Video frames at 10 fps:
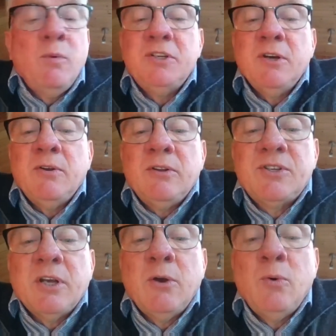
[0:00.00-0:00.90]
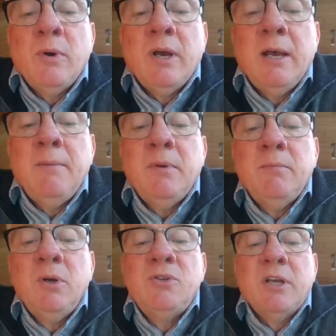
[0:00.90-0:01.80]
wonder. So,
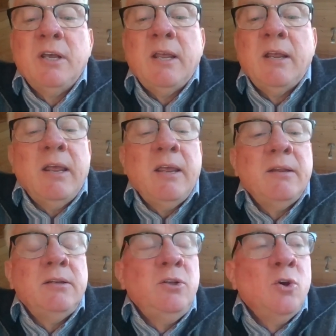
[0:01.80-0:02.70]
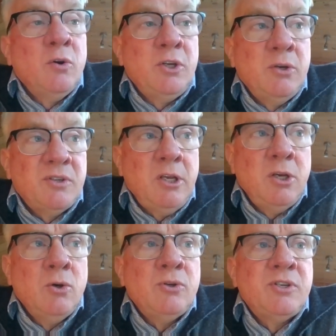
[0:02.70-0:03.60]
um, Moussa, use,
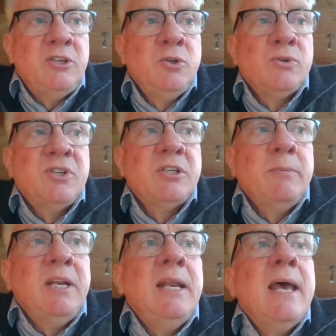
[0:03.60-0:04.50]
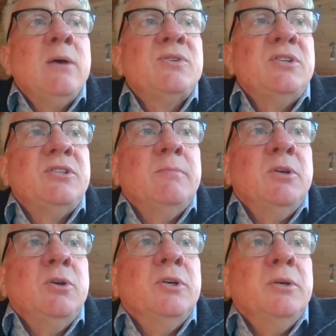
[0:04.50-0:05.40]
yours is your system an in-house system
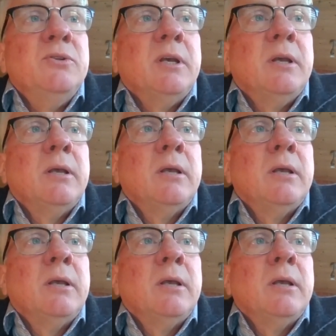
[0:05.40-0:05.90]
that you're using?